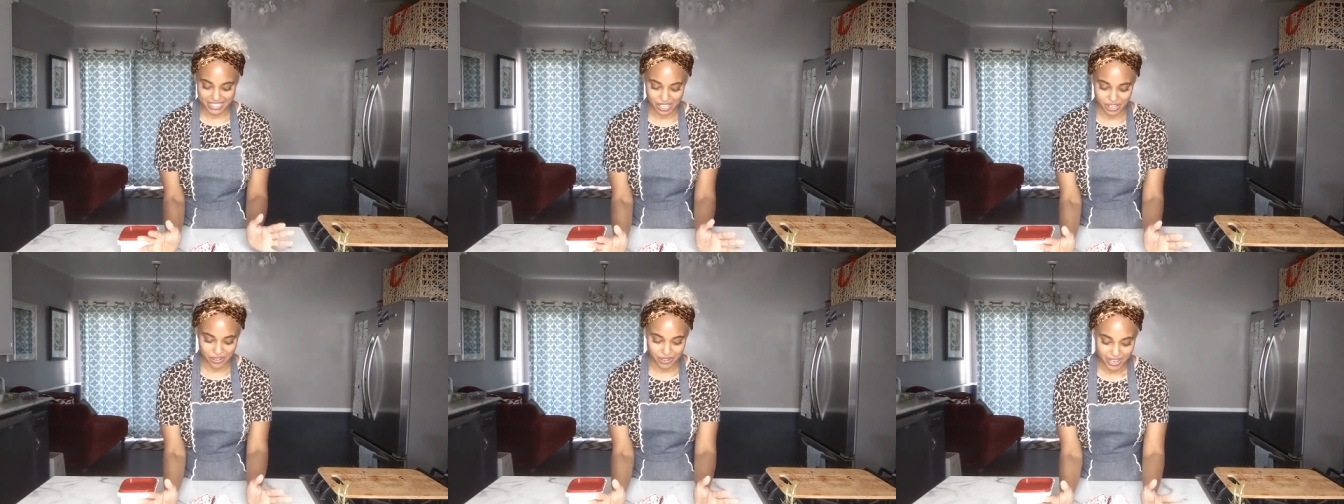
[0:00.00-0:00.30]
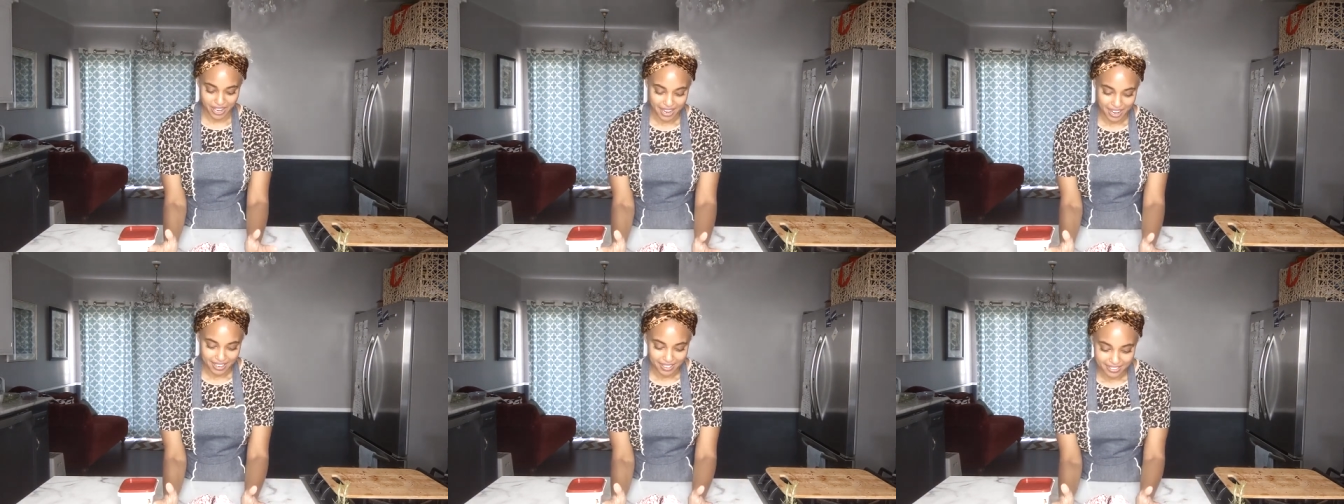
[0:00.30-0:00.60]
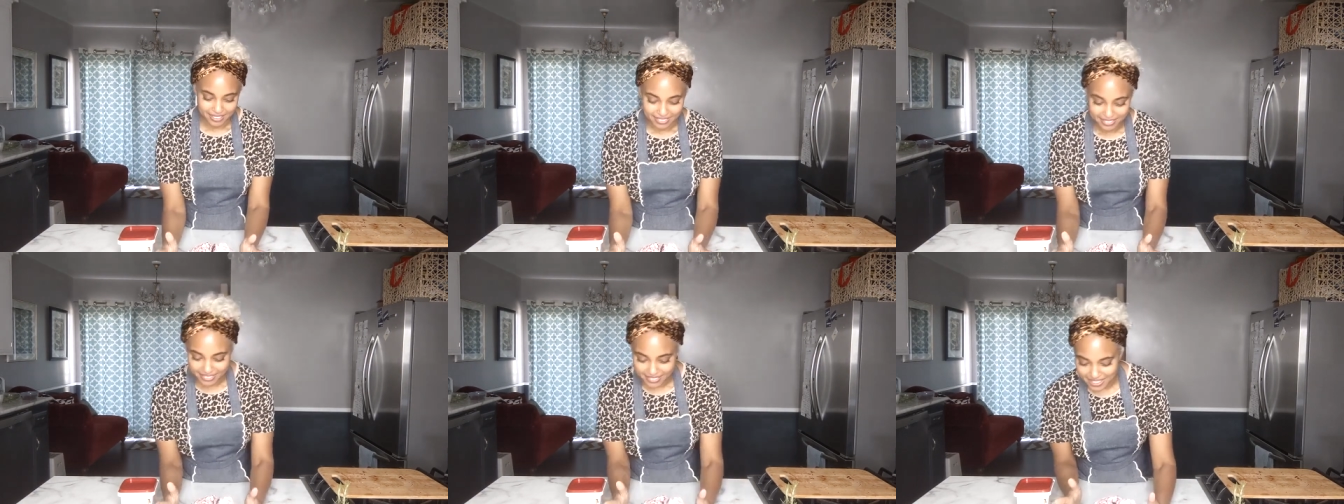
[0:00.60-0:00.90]
So
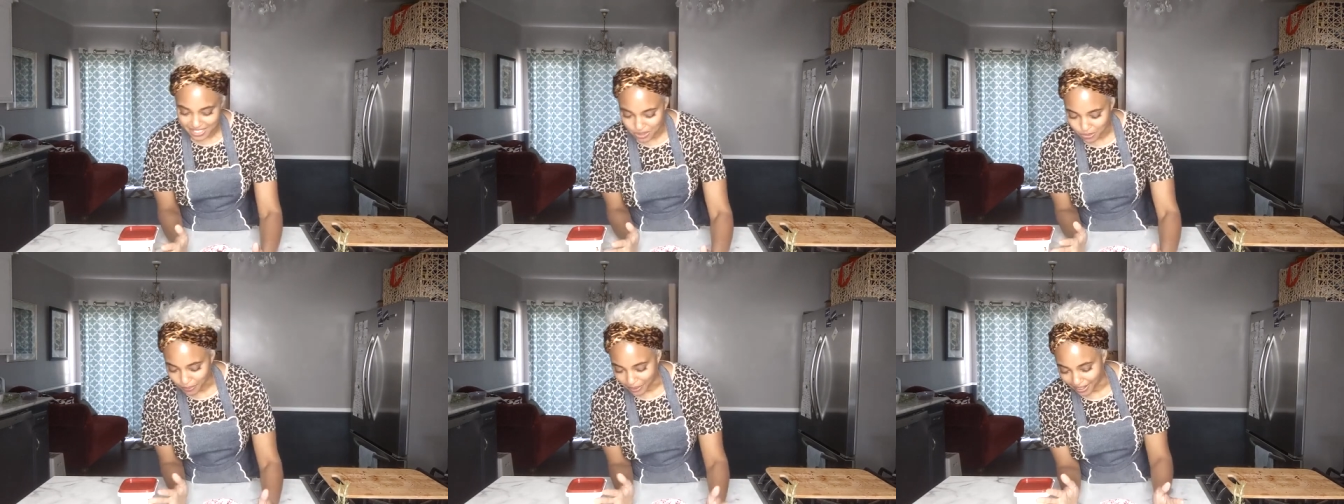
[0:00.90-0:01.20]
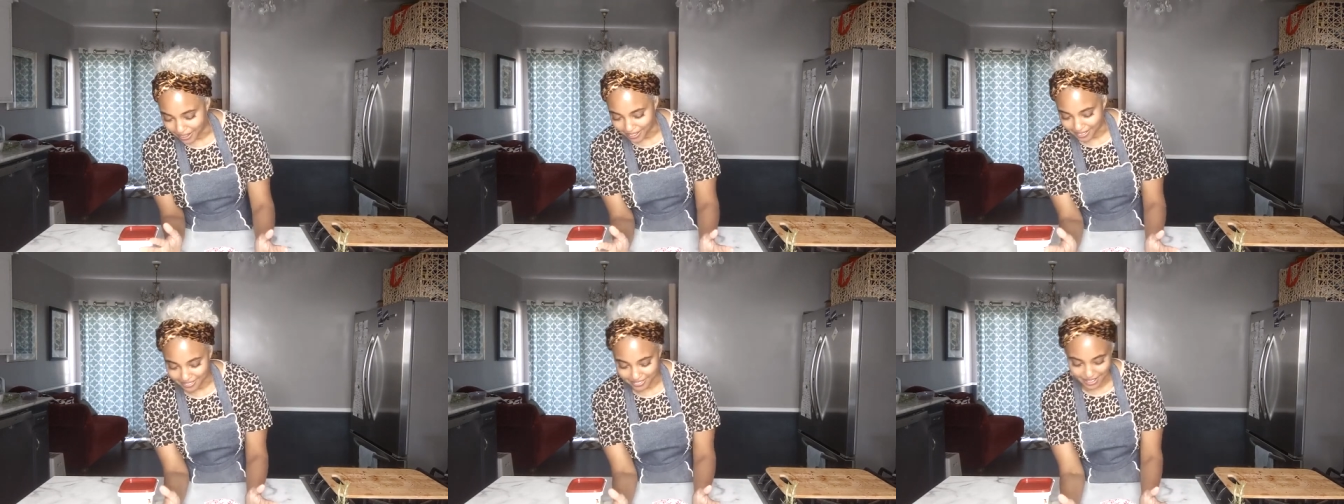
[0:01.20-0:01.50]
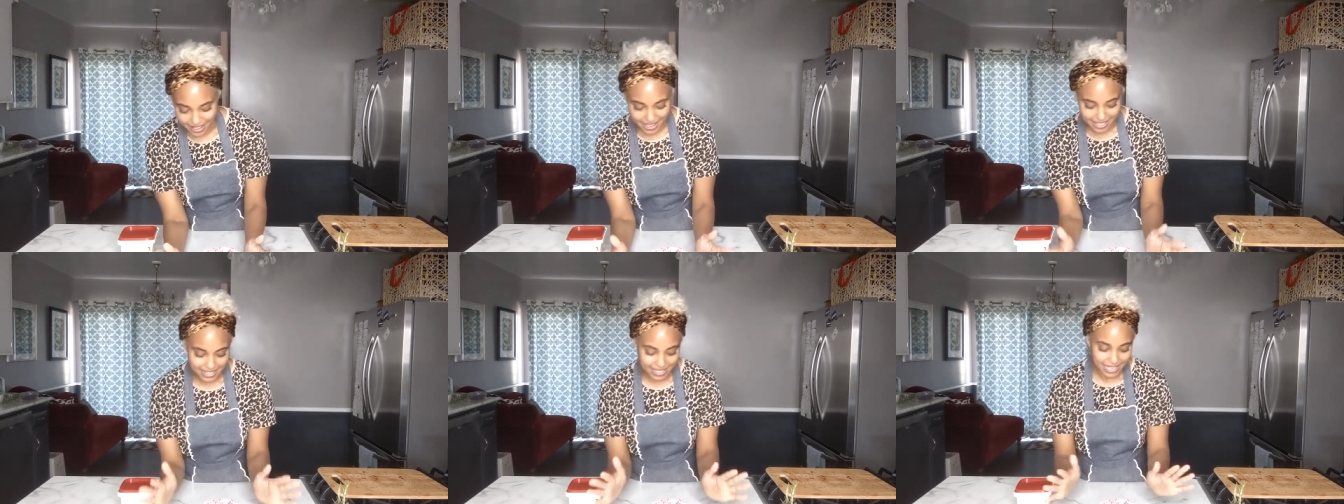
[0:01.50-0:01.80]
this
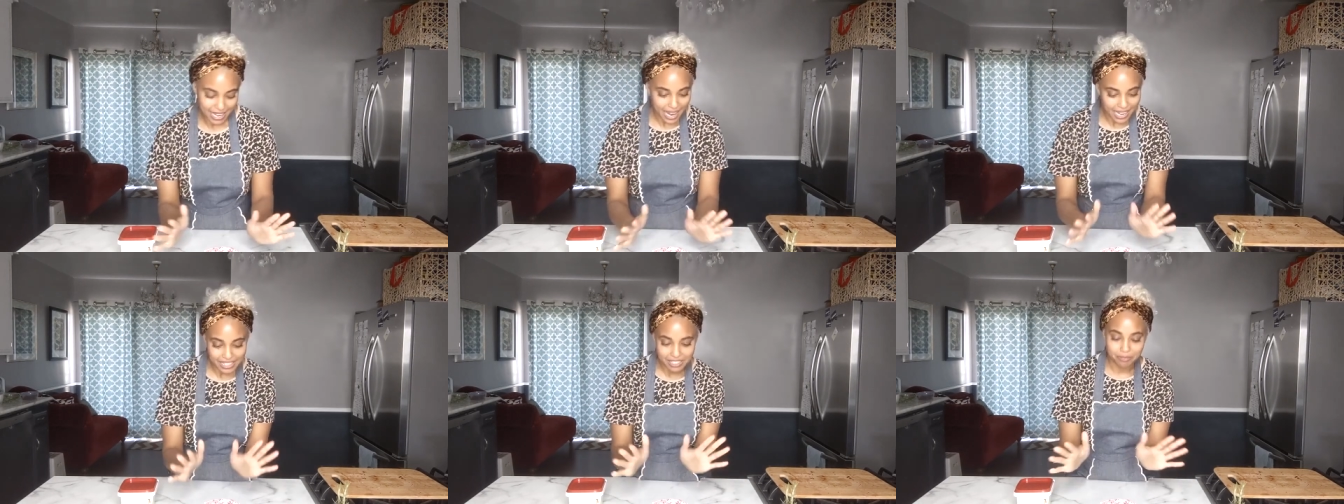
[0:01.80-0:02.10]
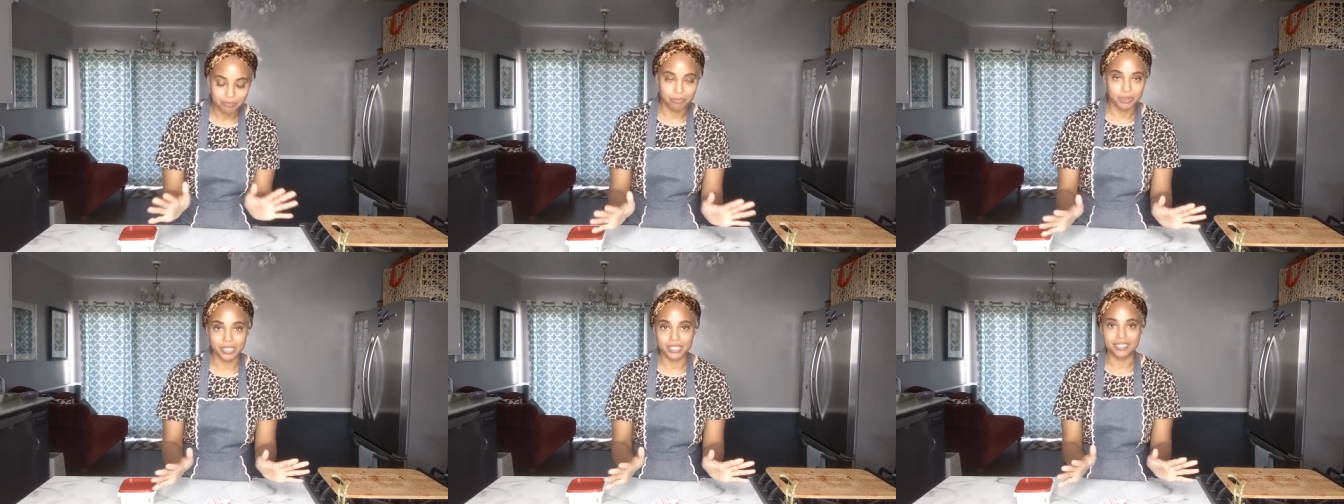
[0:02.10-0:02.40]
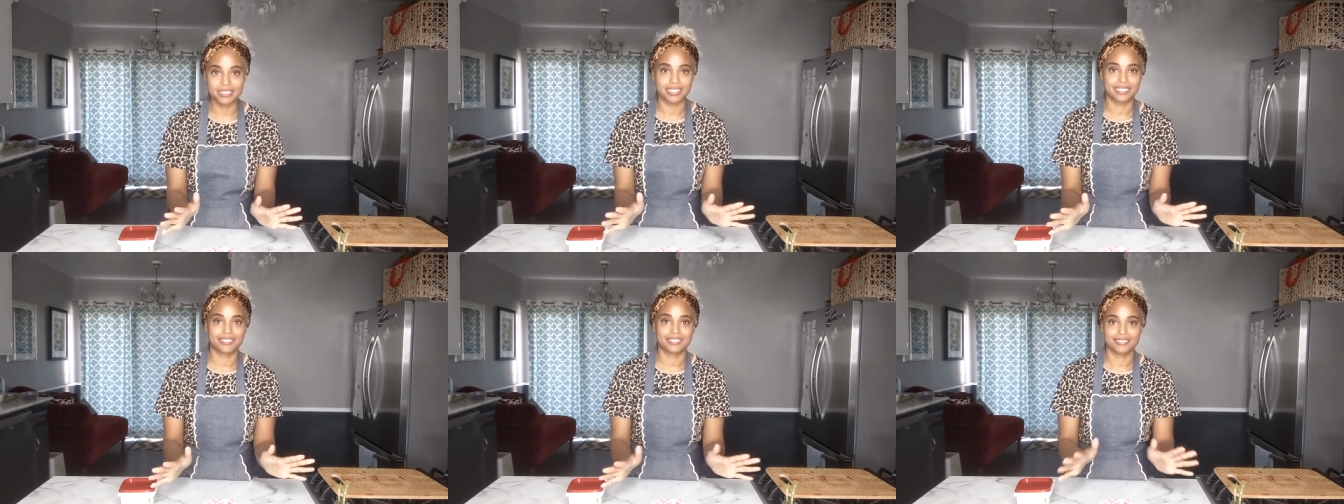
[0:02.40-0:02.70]
way I can kind of
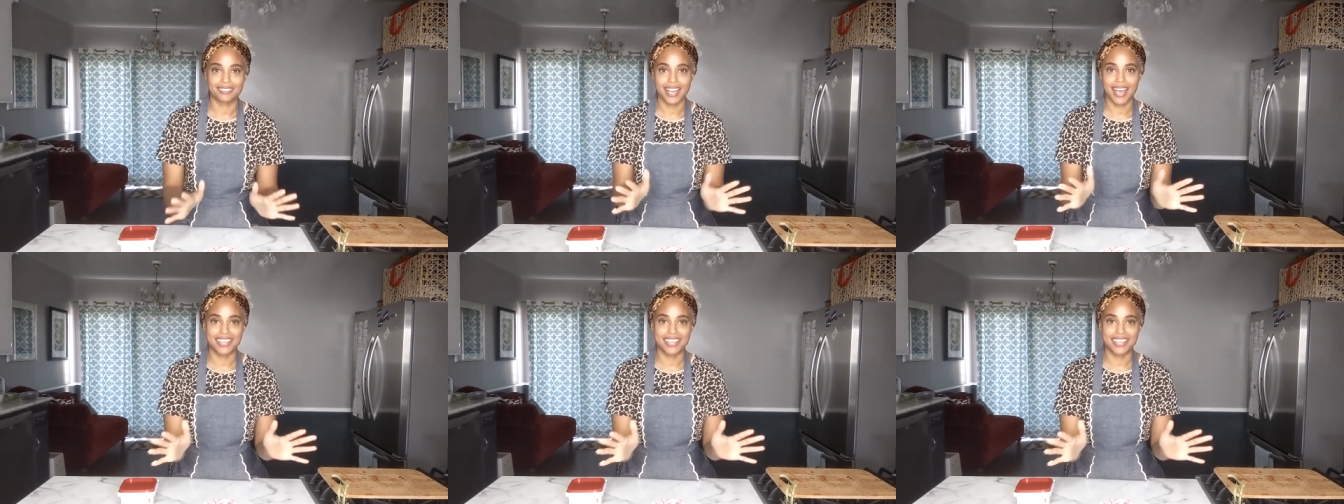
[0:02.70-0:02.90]
build it